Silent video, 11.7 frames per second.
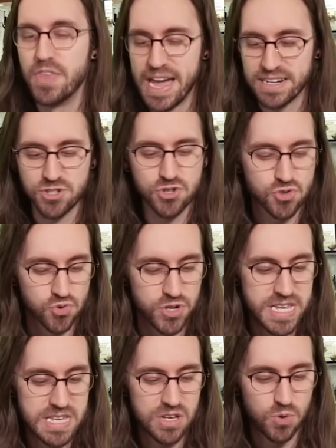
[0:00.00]
that
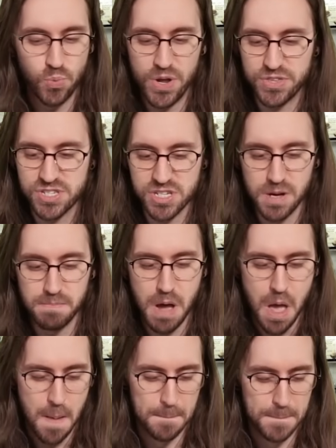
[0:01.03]
streak with some
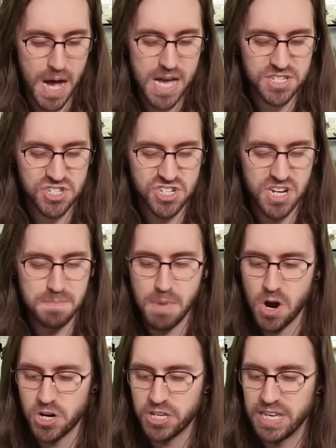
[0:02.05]
Boston
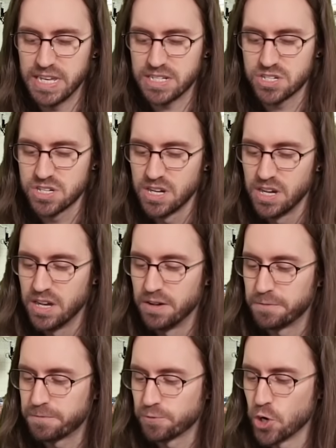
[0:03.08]
Market
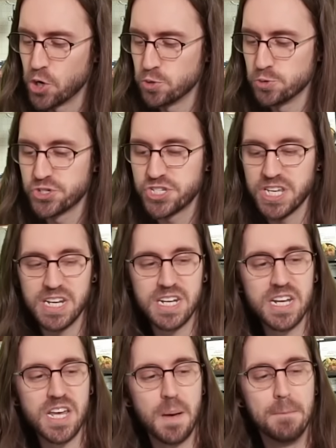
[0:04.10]

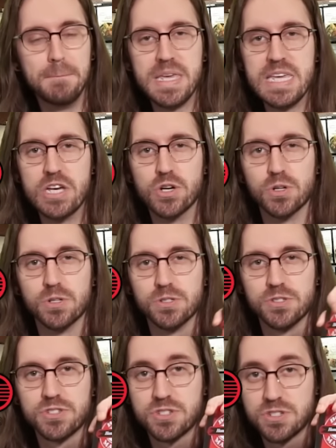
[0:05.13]
frozen
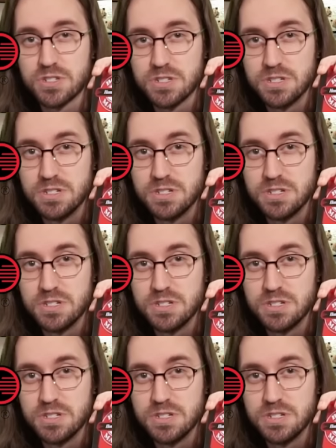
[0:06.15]
meals.